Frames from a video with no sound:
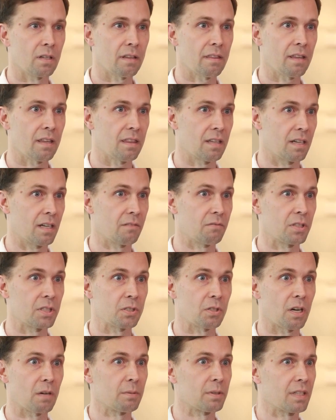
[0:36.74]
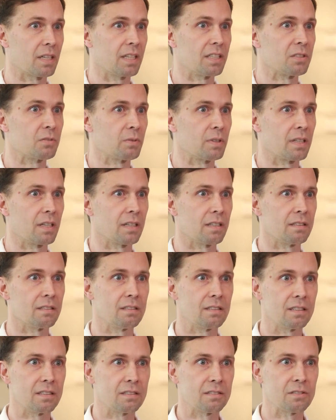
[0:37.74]
I think that every trauma case we get
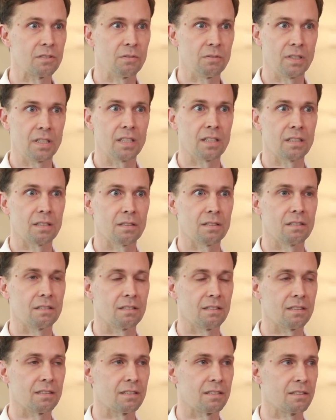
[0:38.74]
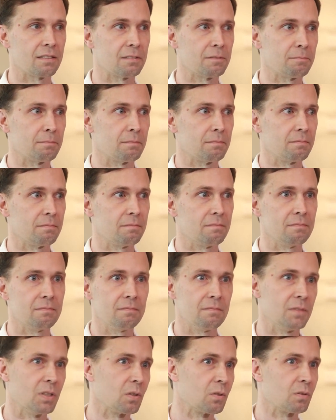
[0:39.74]
is unique.
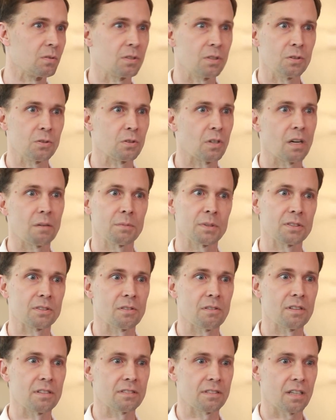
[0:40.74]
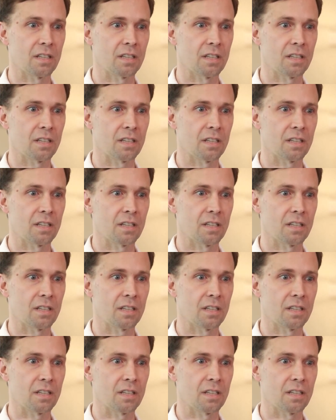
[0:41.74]
No two traumas are the